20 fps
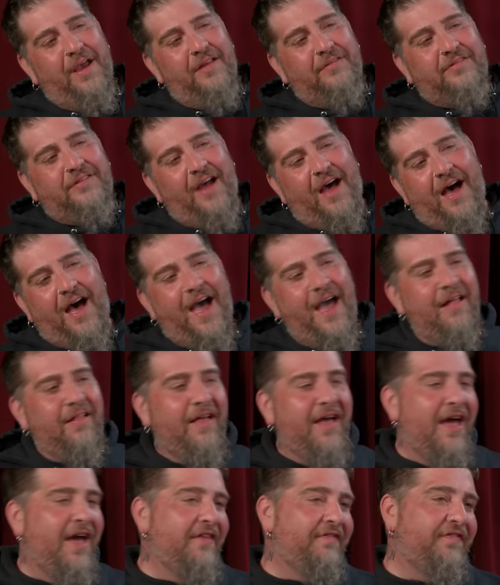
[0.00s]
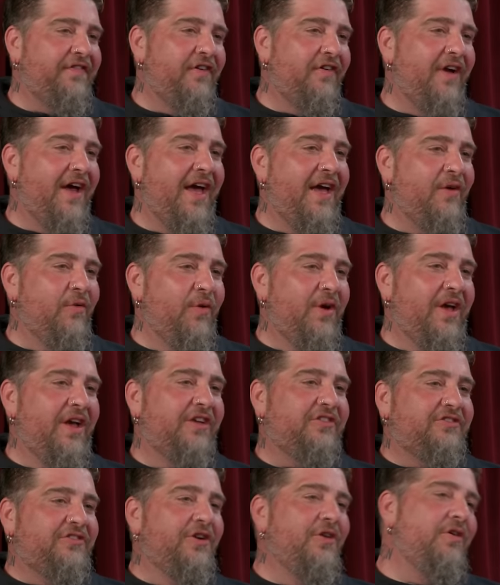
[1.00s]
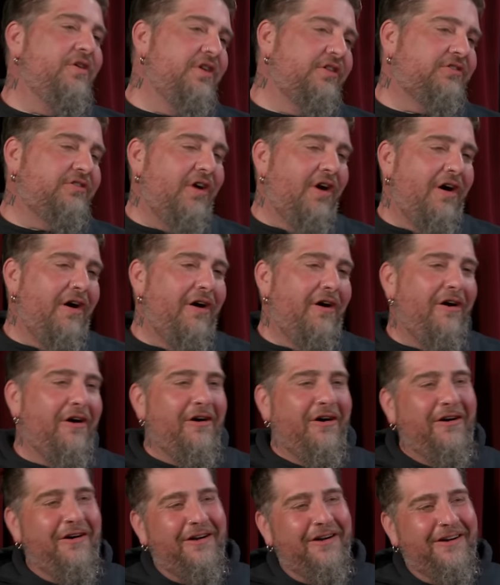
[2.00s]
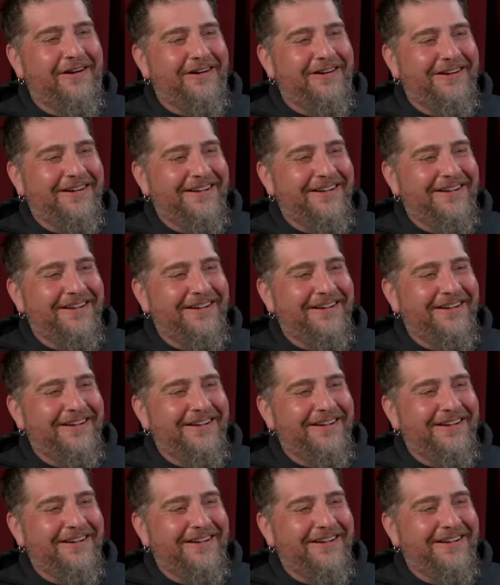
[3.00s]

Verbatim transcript: in Thailand for eight weeks doing a tour.